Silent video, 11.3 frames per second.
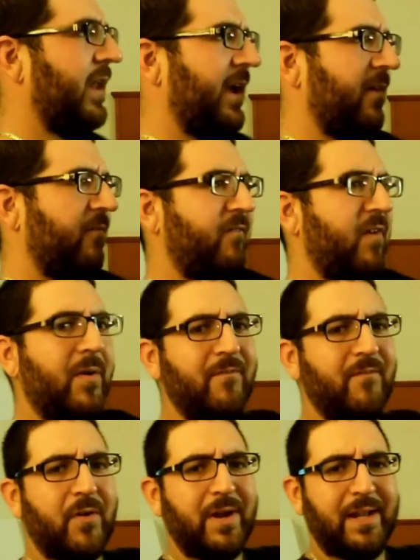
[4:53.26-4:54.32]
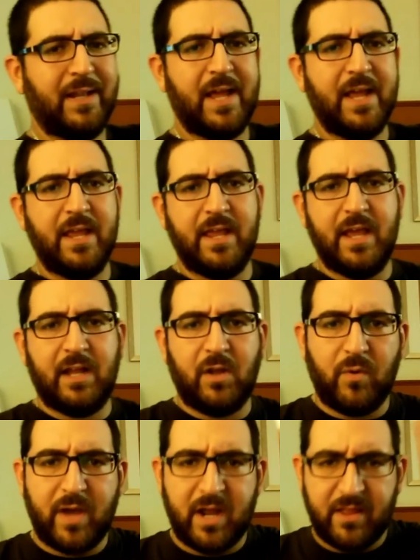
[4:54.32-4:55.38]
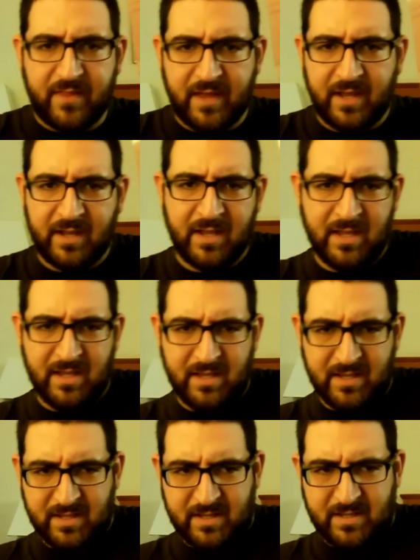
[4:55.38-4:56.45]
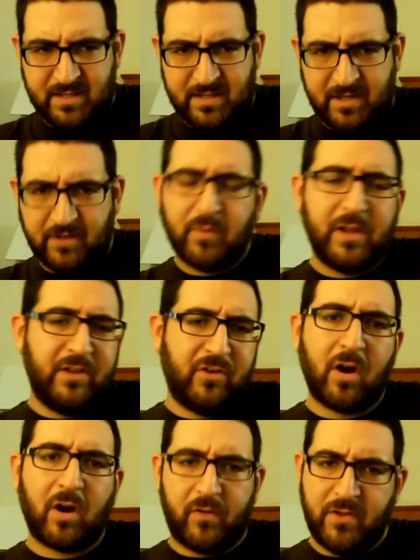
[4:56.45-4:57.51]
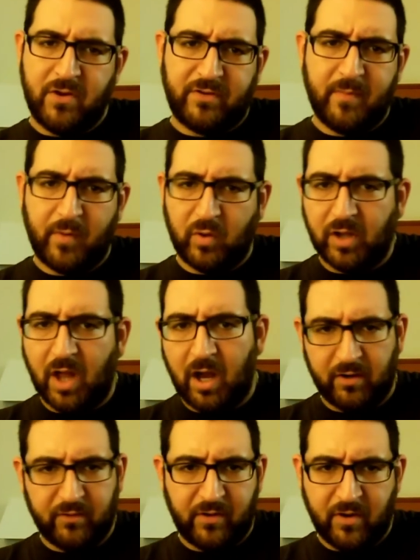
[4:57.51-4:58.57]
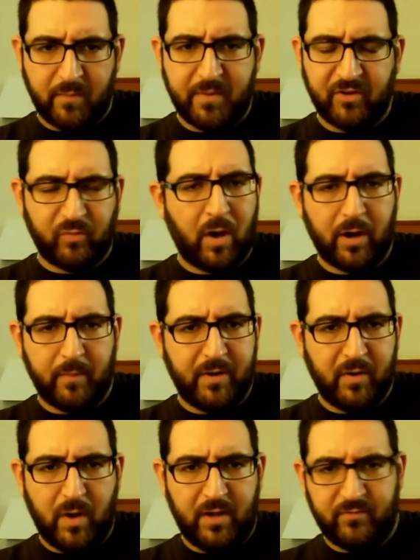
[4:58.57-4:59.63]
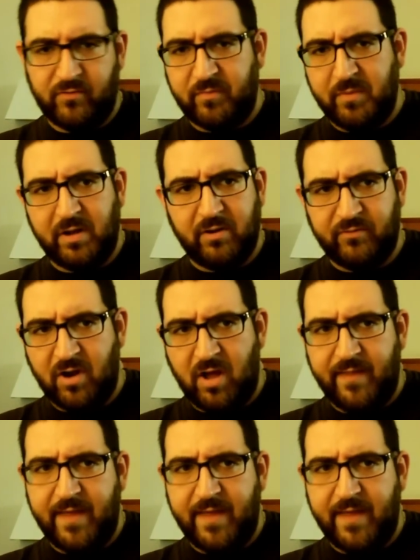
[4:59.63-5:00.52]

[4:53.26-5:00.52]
like a very, very light yellow kind of thing. It's probably darker than your typical lagers and your piss water Budweisers and Millers and all